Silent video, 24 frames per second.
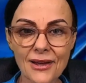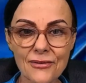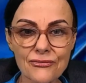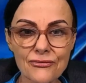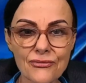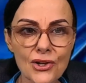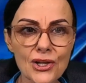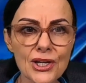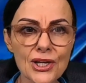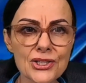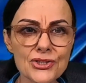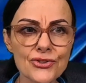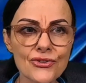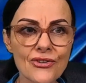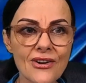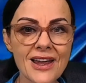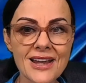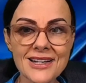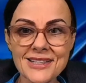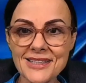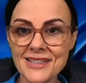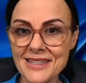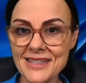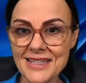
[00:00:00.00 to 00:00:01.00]
fully
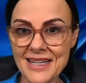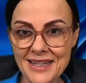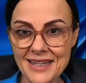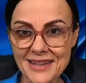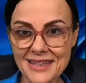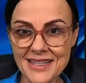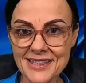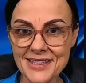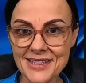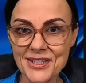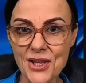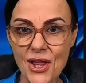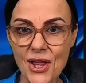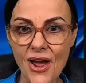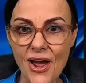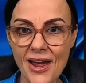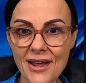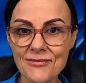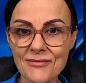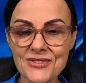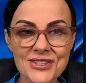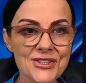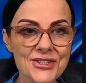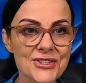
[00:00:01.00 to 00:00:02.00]
dressed in this
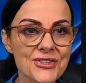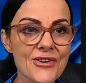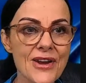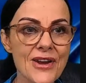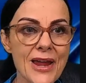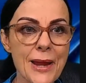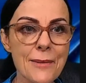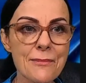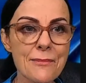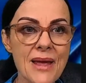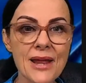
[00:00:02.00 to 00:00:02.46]
live stream